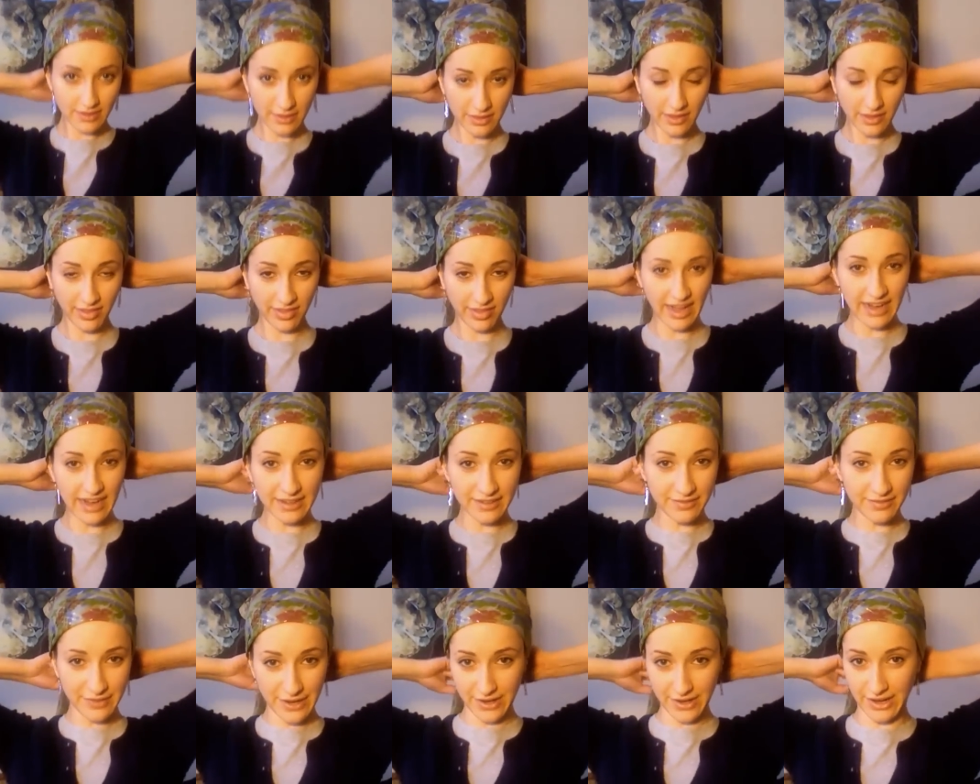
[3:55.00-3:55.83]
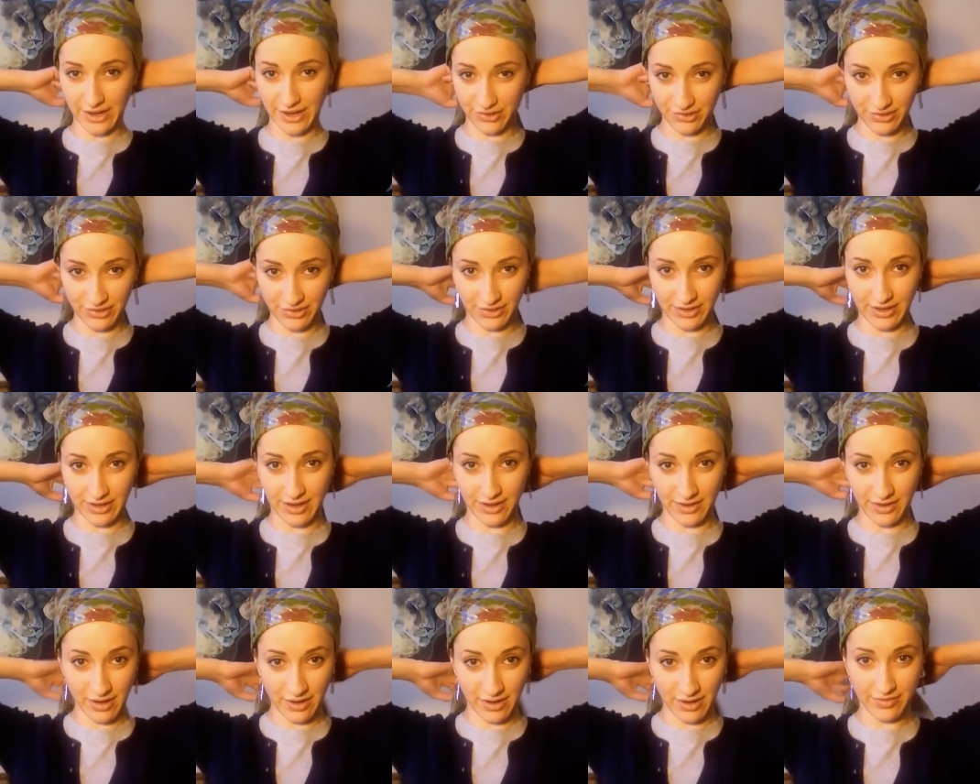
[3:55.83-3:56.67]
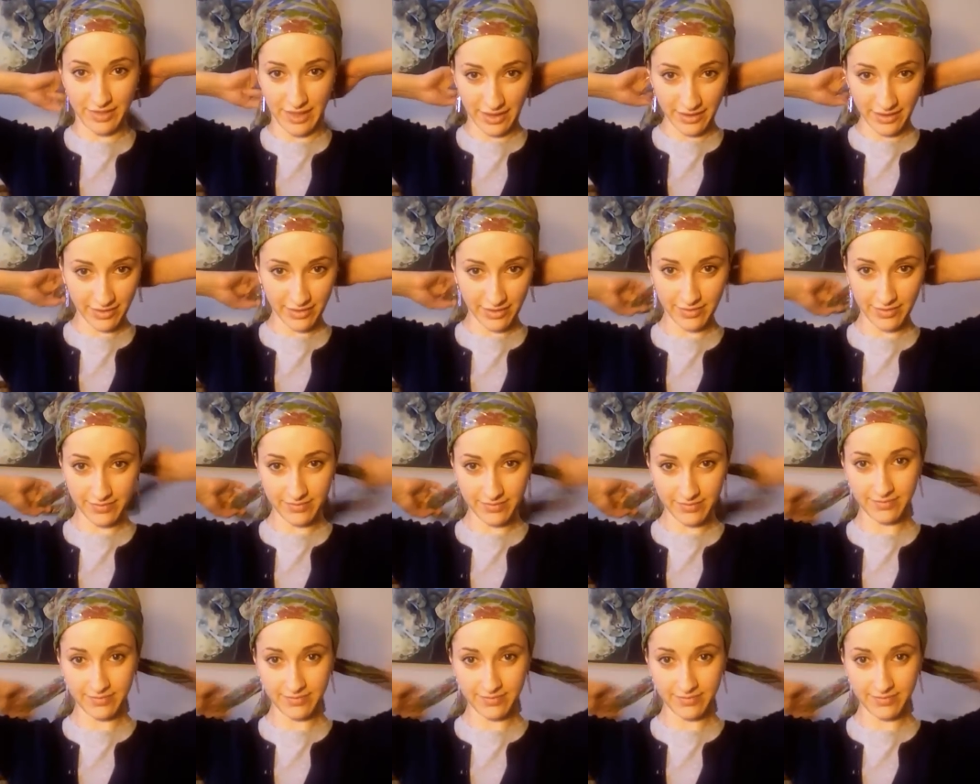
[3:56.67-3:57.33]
The second variation of this